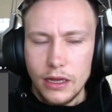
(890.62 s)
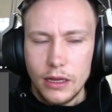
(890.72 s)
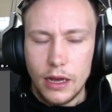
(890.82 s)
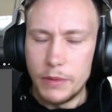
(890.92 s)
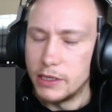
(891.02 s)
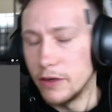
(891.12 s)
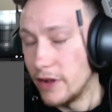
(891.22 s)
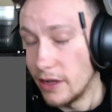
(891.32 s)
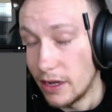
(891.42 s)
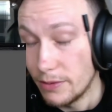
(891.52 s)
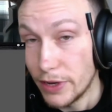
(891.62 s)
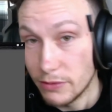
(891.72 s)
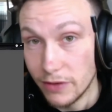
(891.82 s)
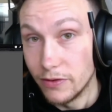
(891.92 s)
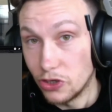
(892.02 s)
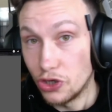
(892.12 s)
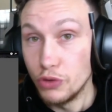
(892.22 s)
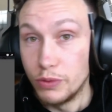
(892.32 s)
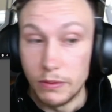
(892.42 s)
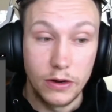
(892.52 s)
I made myself, like, I made myself look
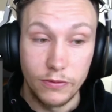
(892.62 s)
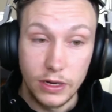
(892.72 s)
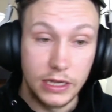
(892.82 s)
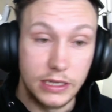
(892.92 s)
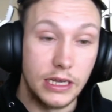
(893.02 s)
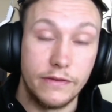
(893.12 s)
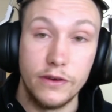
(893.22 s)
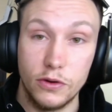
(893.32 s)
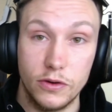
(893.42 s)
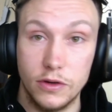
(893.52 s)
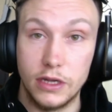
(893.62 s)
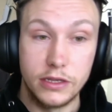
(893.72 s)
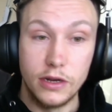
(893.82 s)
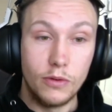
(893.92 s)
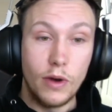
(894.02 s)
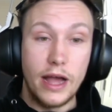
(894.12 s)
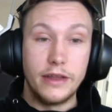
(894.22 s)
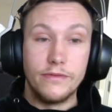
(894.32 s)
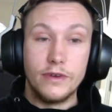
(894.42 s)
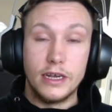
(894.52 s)
stupid by not realising he had a filter on. I don't know why I
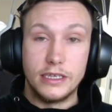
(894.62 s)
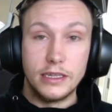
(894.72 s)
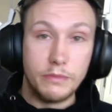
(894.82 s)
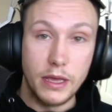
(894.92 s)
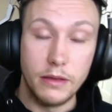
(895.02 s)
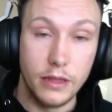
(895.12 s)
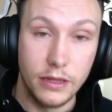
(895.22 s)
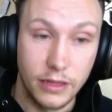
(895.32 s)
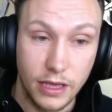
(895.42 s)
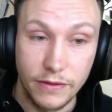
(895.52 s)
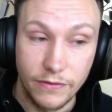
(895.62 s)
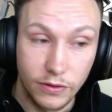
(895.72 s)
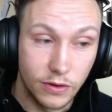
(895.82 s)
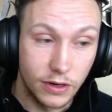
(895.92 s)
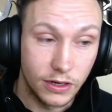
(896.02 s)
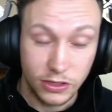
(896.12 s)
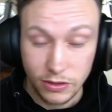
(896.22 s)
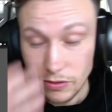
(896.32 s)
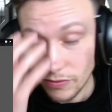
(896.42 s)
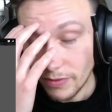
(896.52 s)
didn't realise he had the, the, the kid filter on. I just
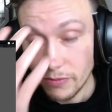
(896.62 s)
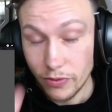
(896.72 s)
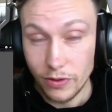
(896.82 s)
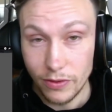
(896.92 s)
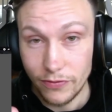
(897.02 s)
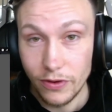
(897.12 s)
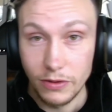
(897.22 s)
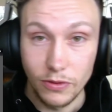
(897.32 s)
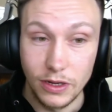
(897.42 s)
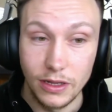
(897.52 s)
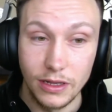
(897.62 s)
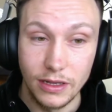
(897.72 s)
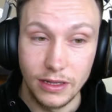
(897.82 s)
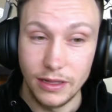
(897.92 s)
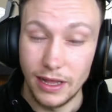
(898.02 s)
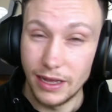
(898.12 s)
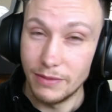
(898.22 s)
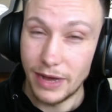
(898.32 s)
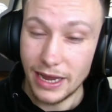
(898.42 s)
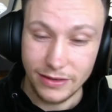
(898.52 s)
couldn't remember fully what he... Like,
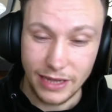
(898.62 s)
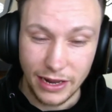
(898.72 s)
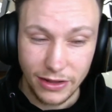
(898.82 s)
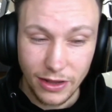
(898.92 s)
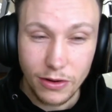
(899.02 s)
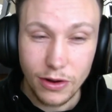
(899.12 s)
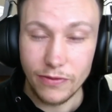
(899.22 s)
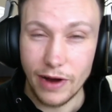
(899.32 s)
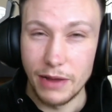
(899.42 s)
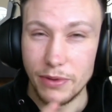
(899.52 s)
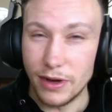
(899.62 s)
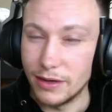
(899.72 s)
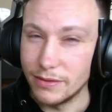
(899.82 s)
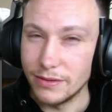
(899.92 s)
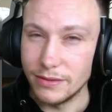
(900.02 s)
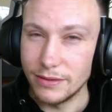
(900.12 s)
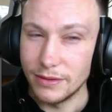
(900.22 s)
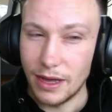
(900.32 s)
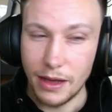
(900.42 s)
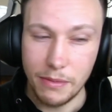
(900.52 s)
in my head I was like, they don't look right, but
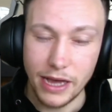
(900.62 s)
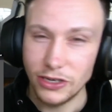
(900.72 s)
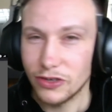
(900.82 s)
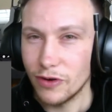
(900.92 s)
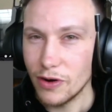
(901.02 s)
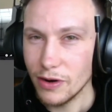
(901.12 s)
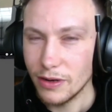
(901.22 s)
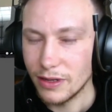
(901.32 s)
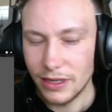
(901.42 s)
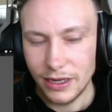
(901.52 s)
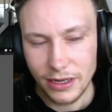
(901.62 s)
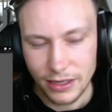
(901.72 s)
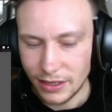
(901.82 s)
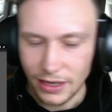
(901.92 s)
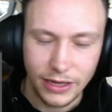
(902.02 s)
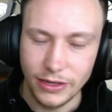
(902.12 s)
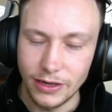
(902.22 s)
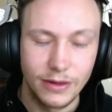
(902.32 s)
Am I just wrong? No, I don't know.